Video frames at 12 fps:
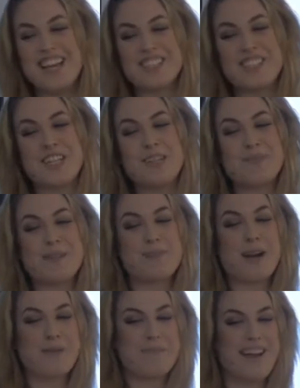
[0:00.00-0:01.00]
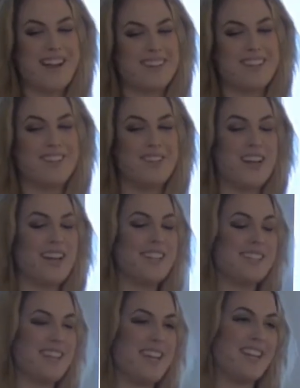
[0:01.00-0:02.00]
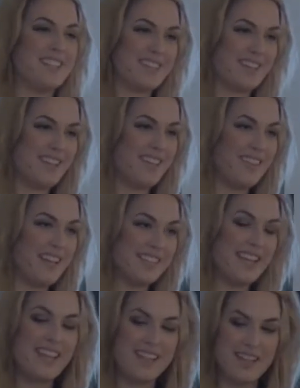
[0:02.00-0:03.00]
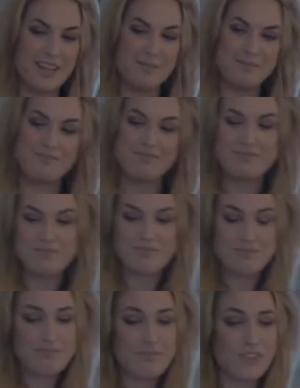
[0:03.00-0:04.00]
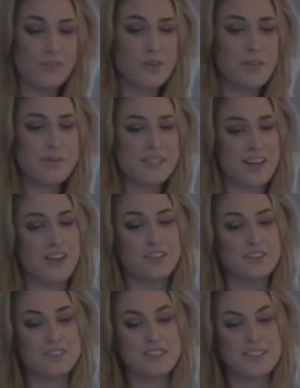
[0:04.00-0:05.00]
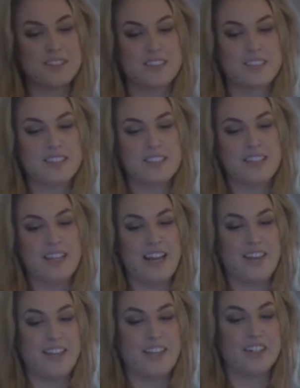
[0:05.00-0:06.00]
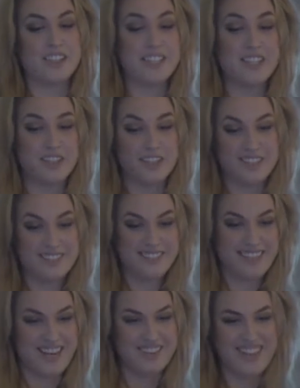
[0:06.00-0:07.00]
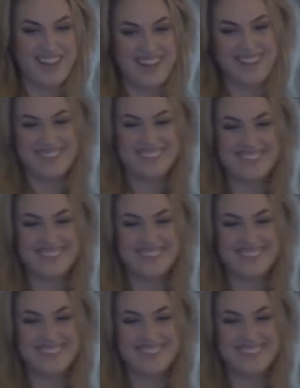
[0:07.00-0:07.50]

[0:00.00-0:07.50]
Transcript: that shouldn't be brought back to the United States. And then they take them for themselves and they cook dinner every night.